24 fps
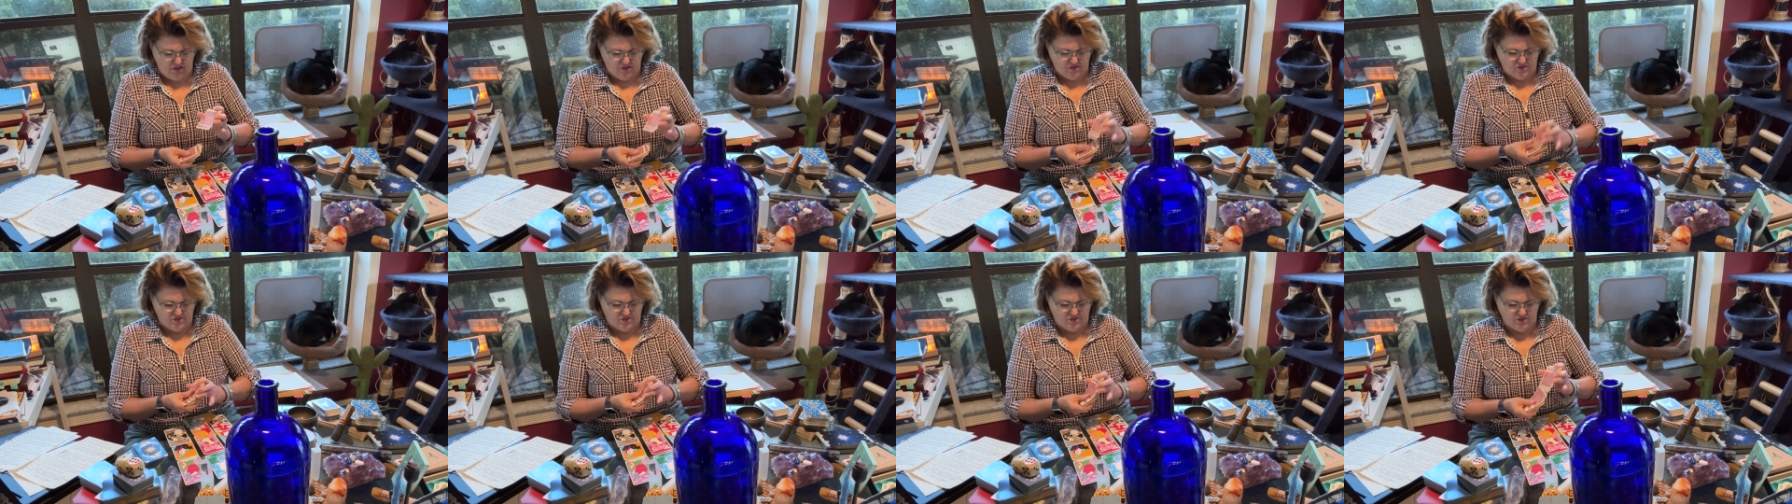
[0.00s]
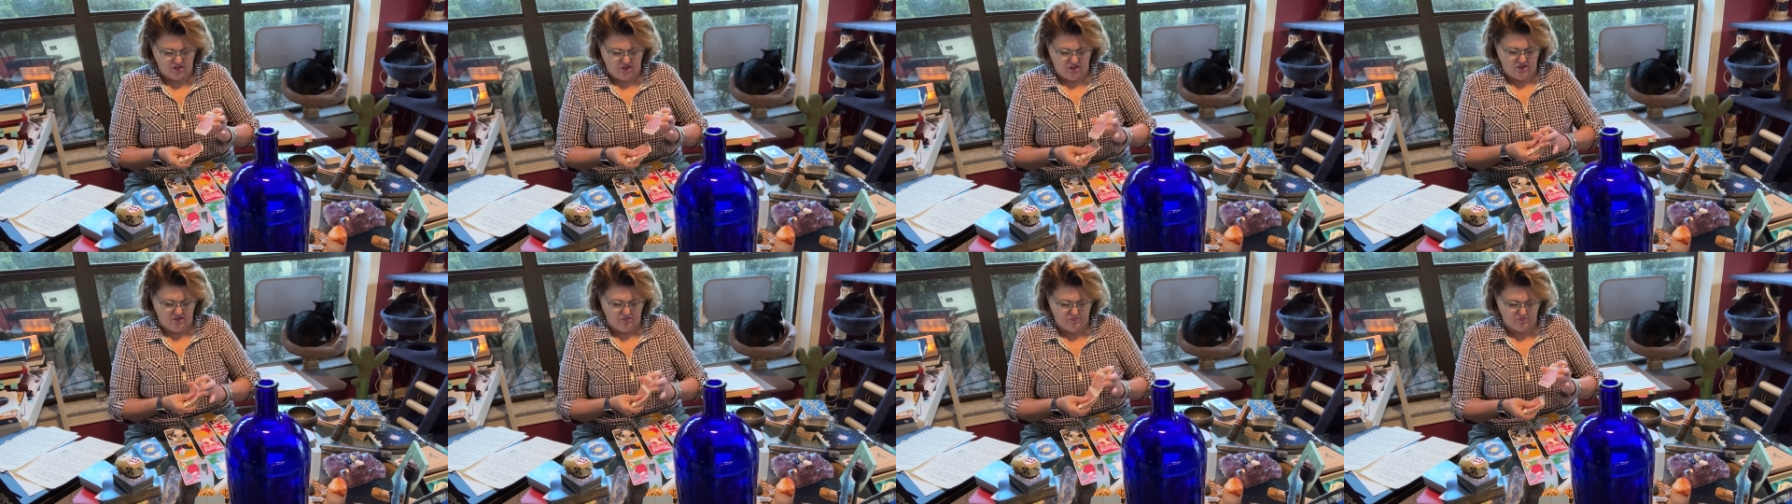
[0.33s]

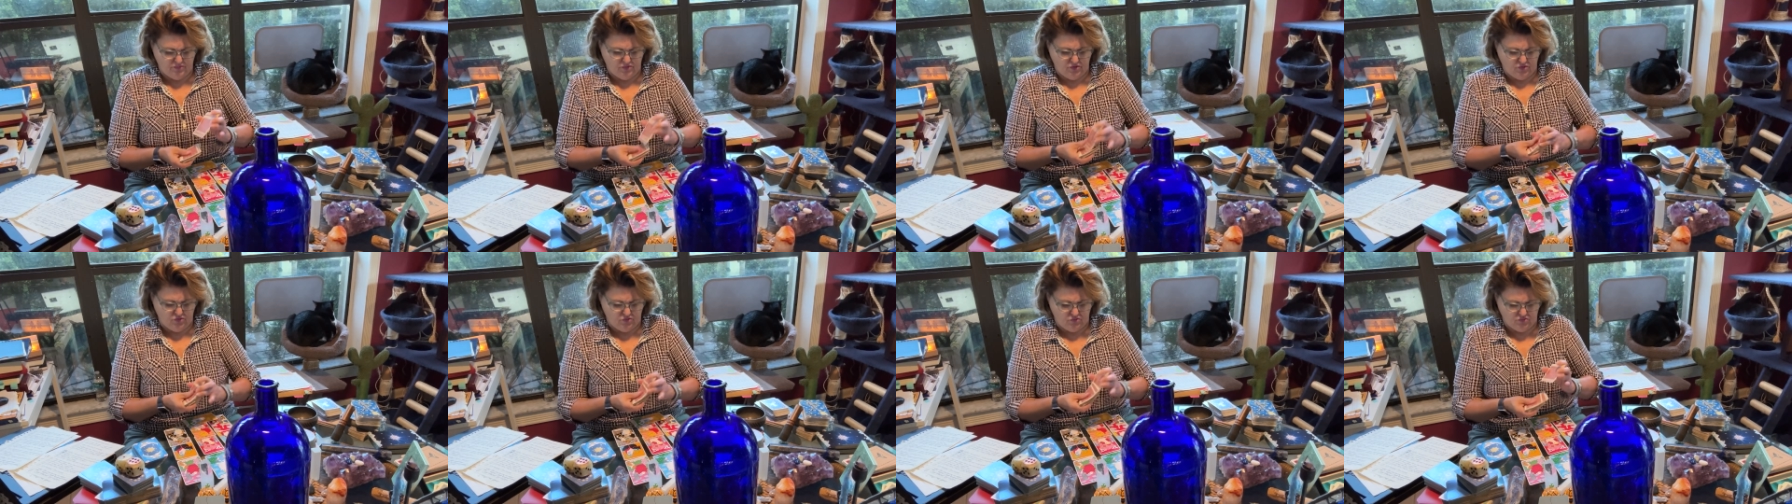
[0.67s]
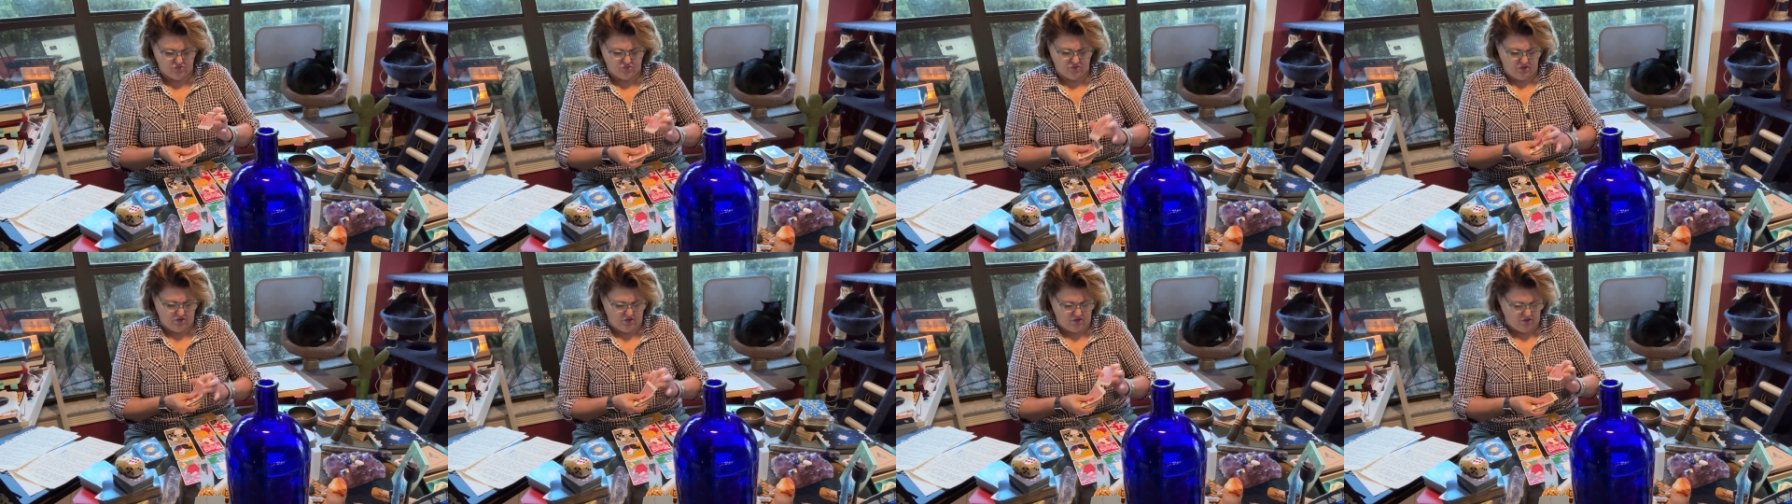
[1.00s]
Skull and Bone
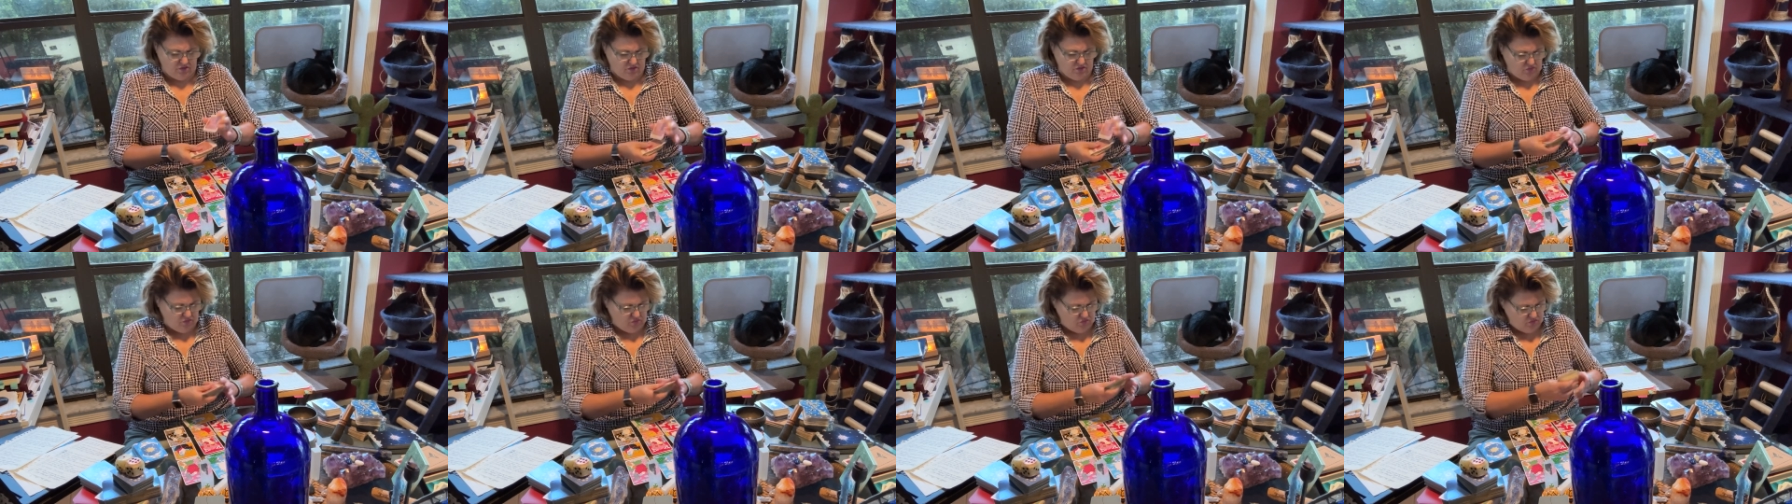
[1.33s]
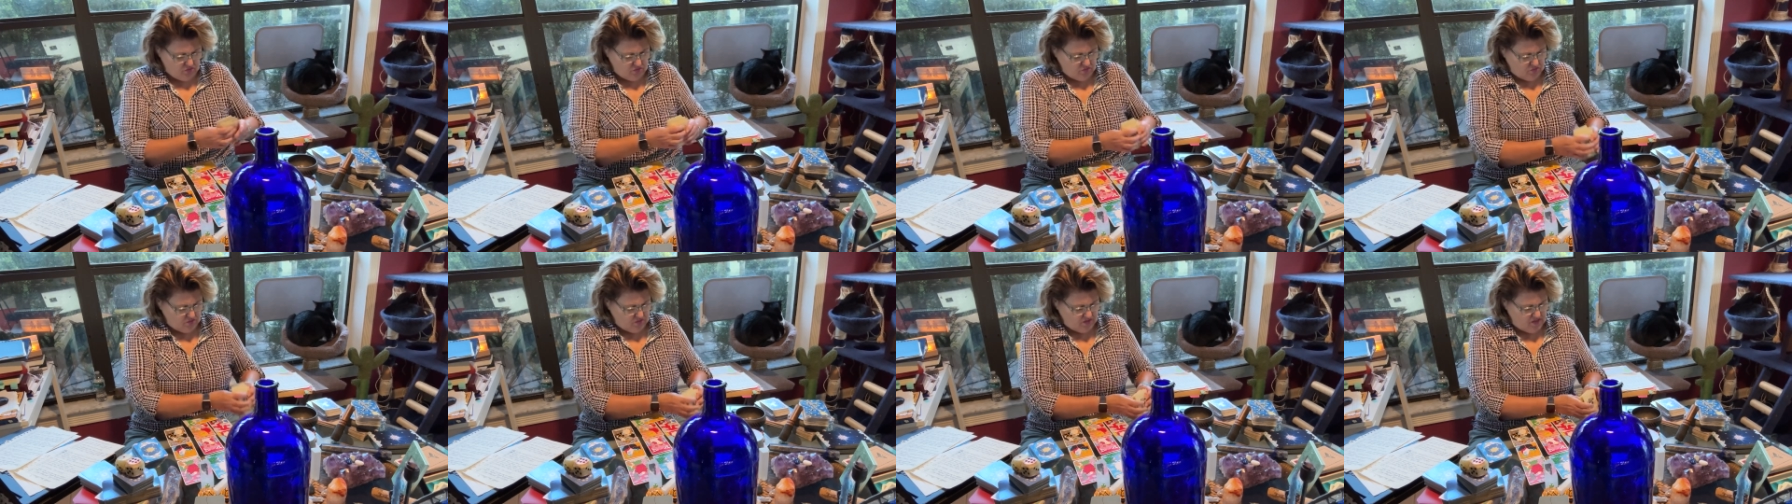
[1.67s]

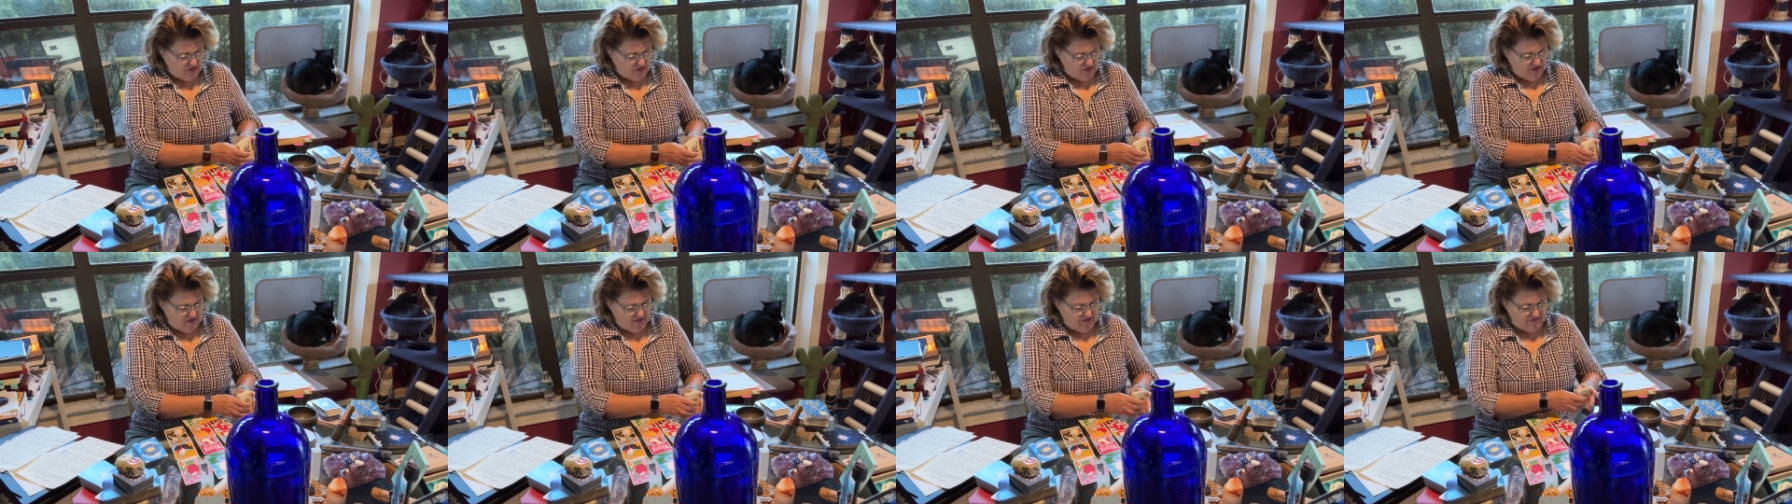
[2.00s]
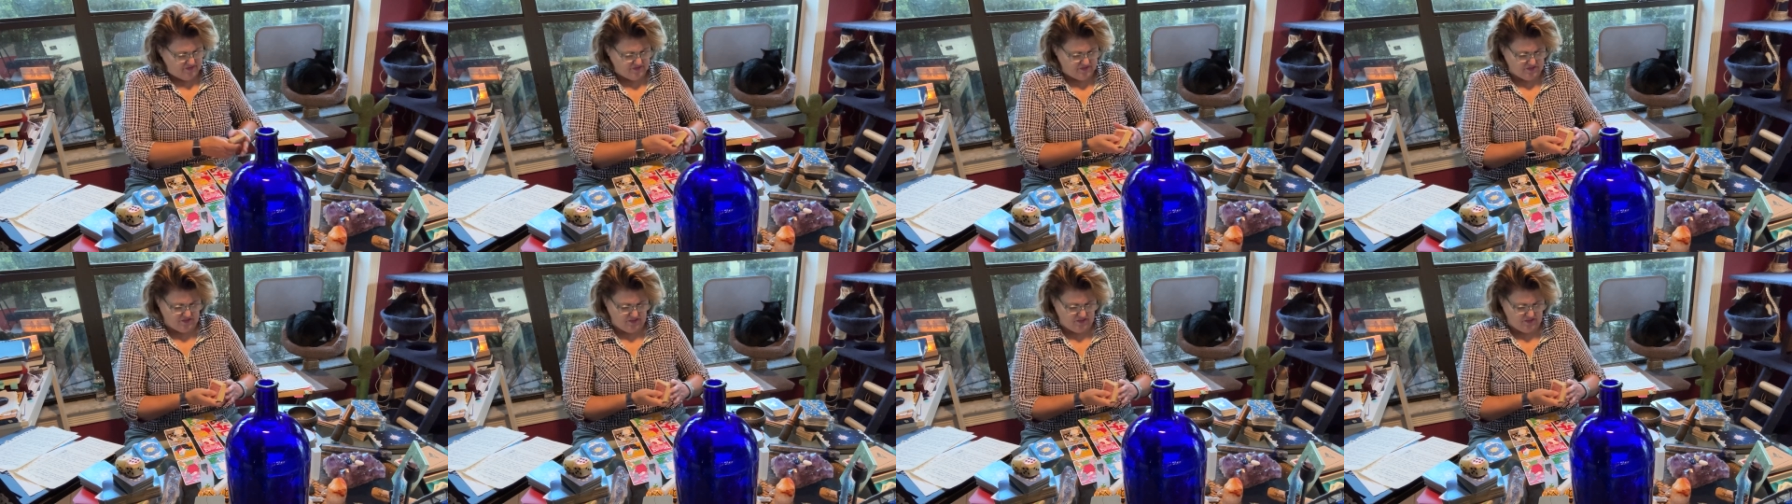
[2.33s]
Oracle Guidance.